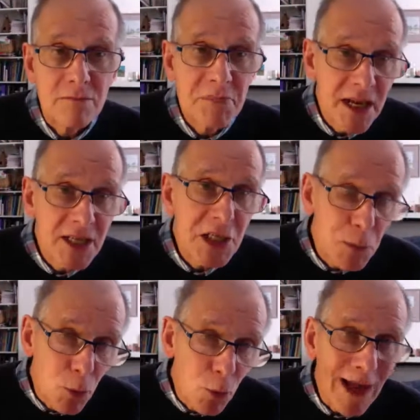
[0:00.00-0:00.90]
Big,
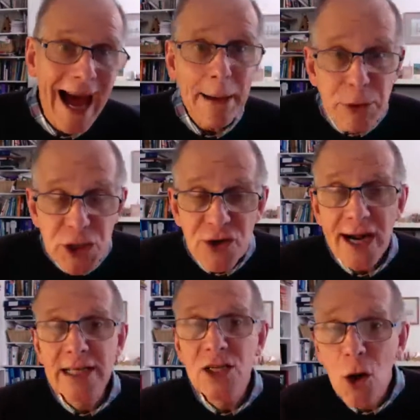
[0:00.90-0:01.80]
small,
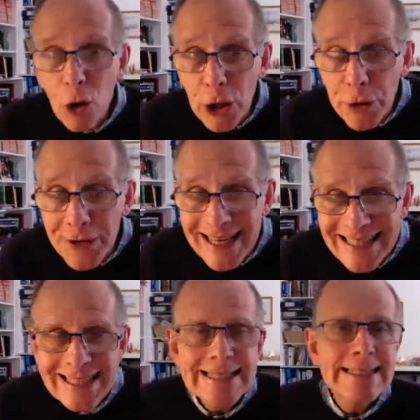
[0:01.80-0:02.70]
abstract, concrete,